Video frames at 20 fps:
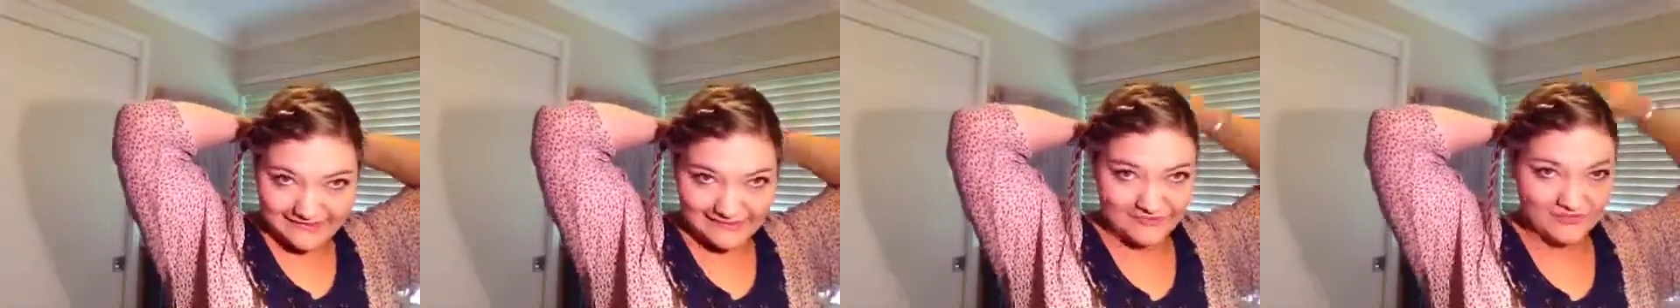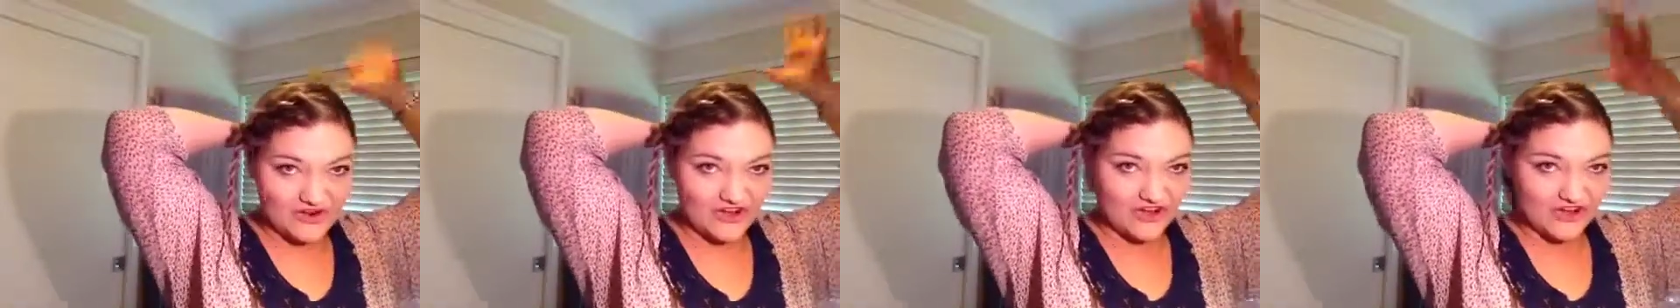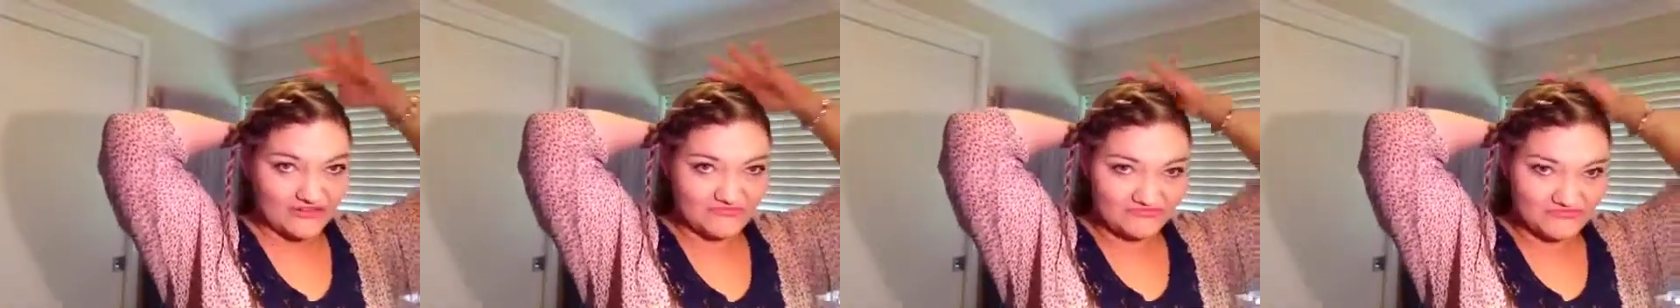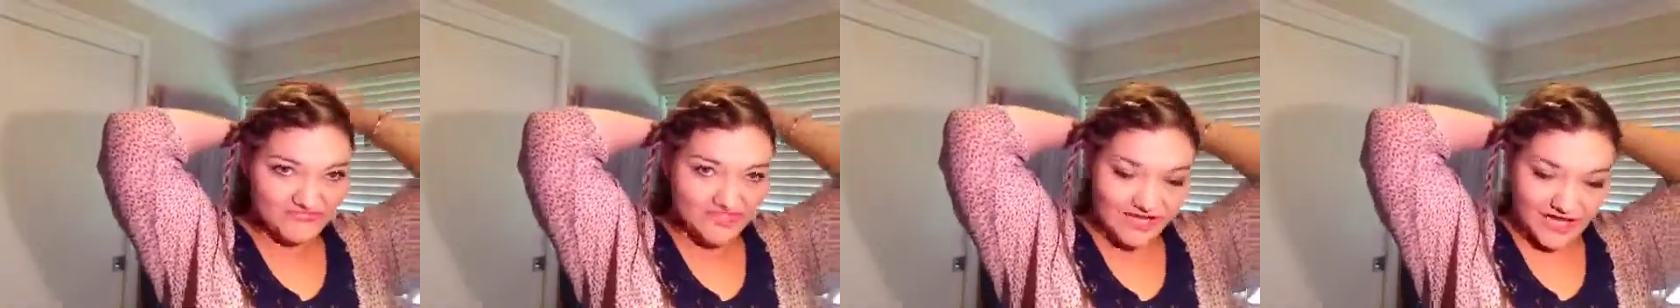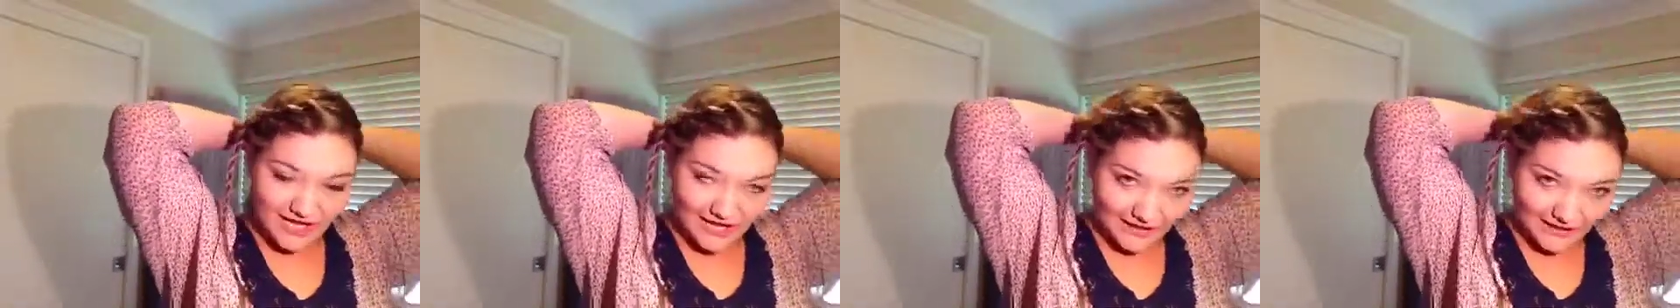I'm not
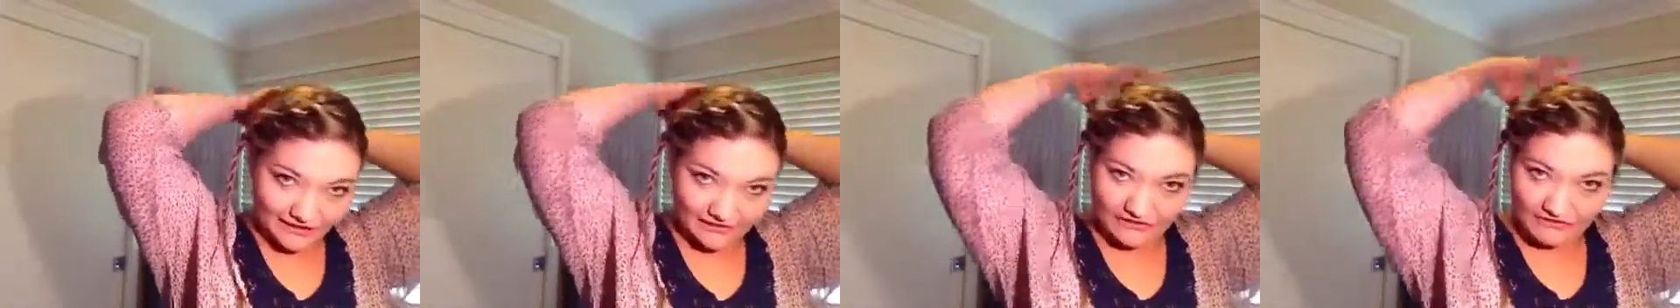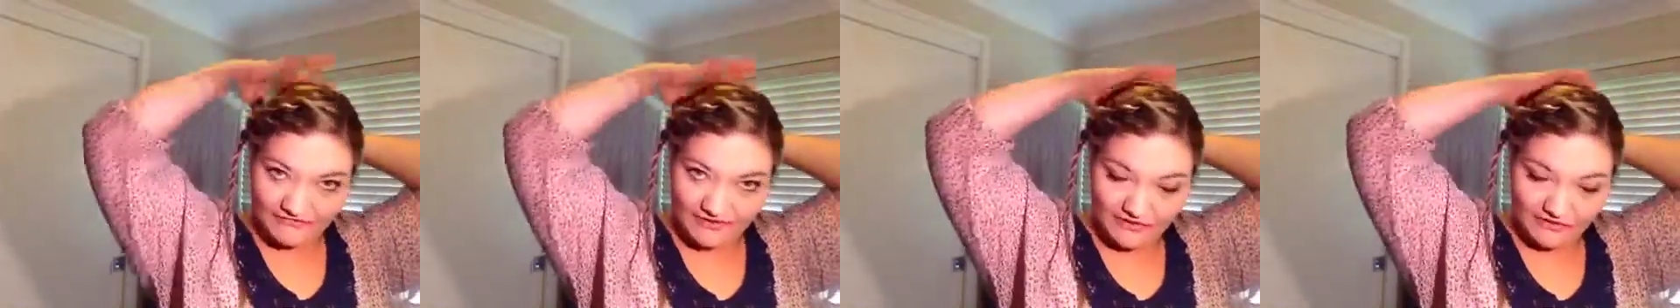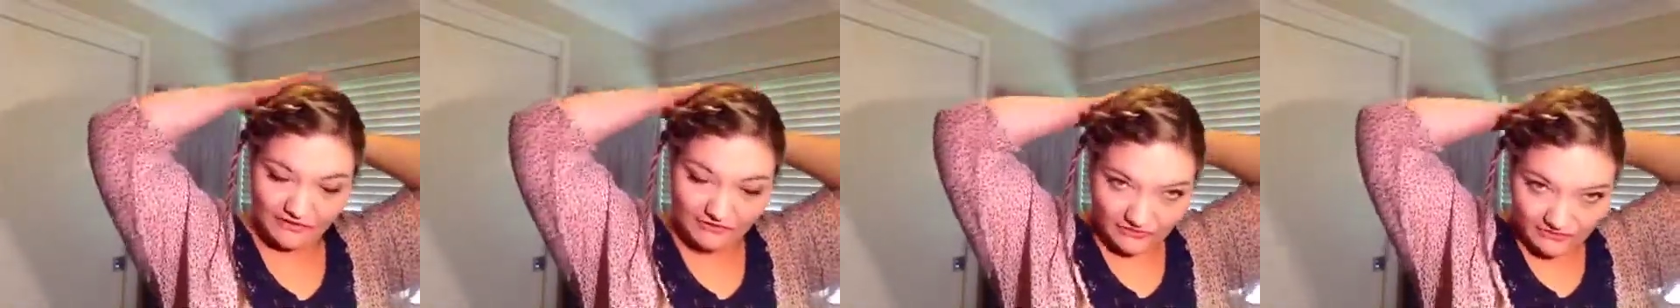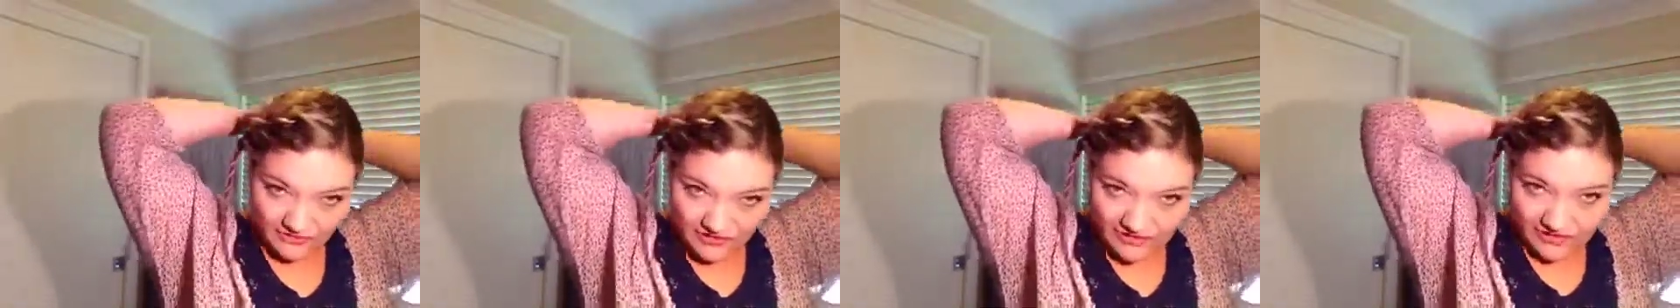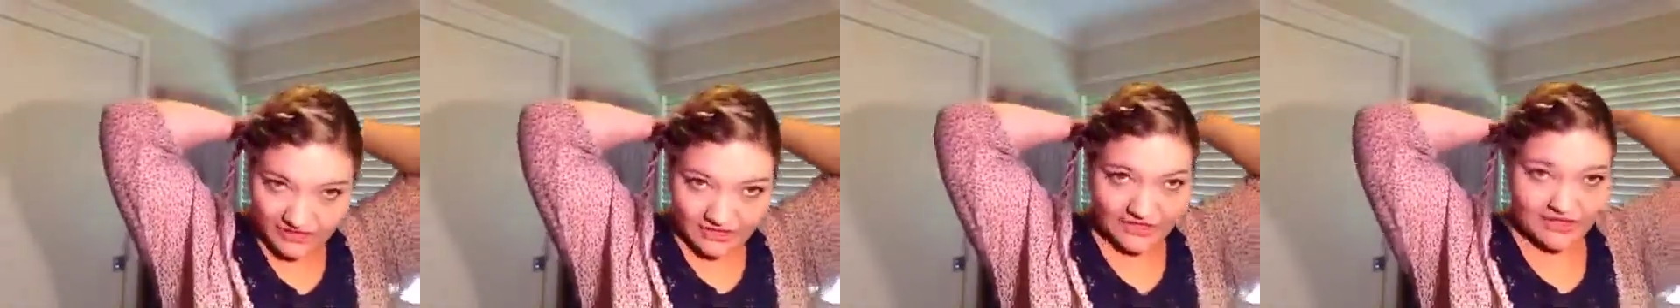tying it off at
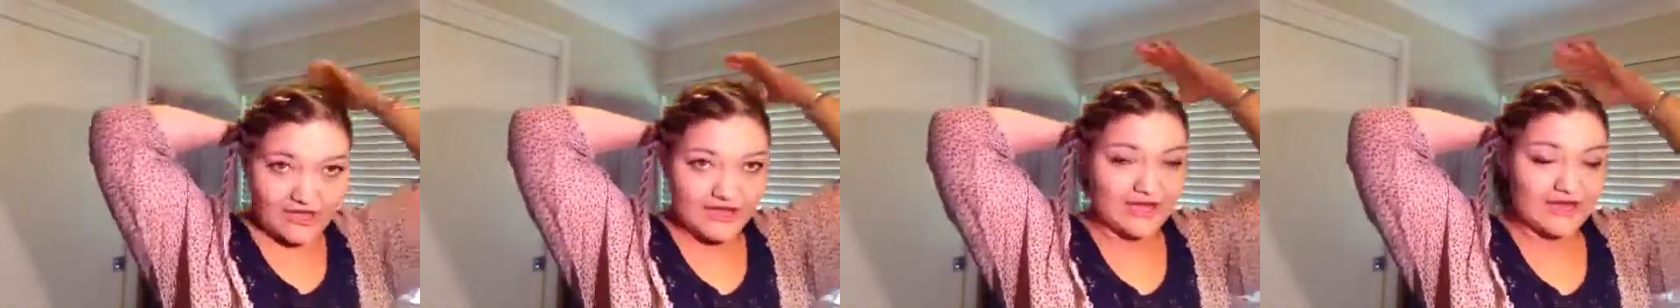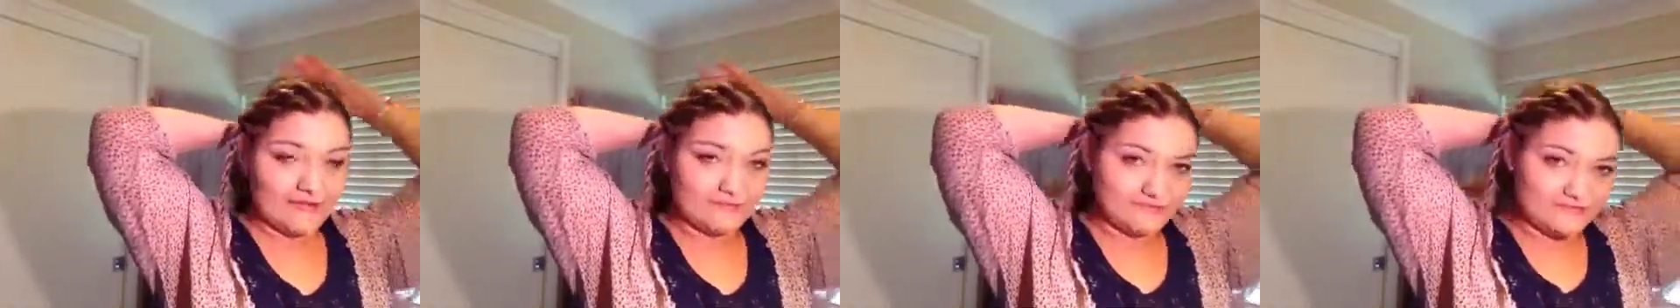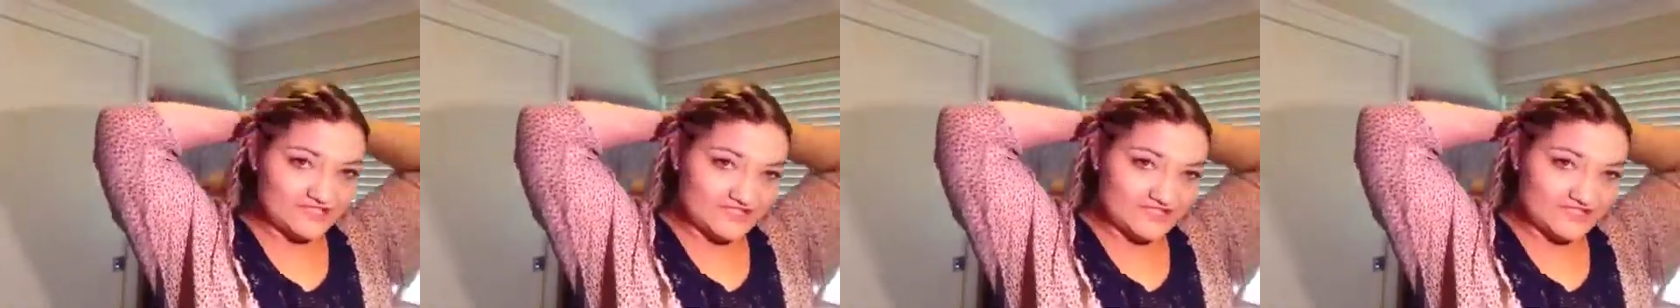all.